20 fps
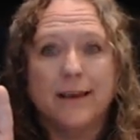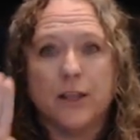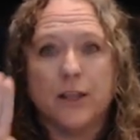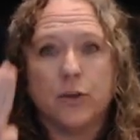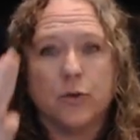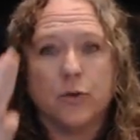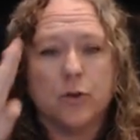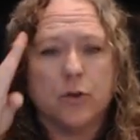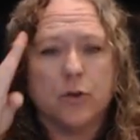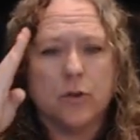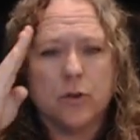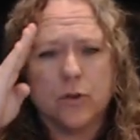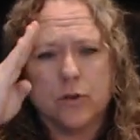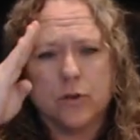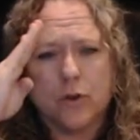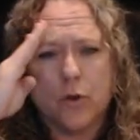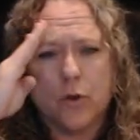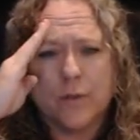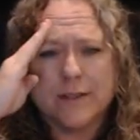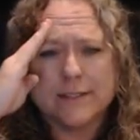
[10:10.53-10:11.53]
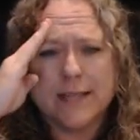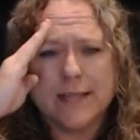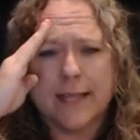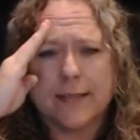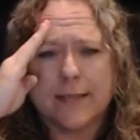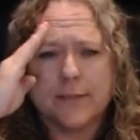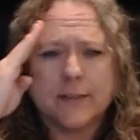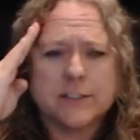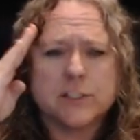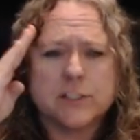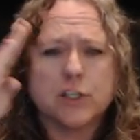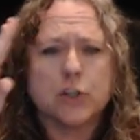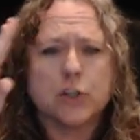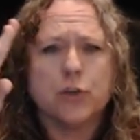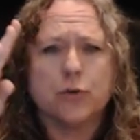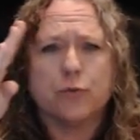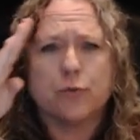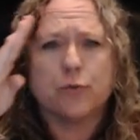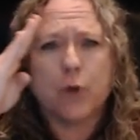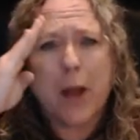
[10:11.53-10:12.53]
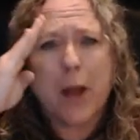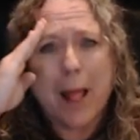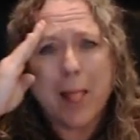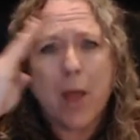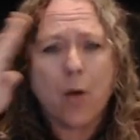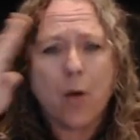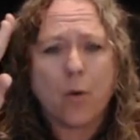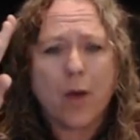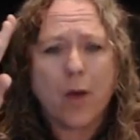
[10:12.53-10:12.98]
You'll know this like the salute for hello,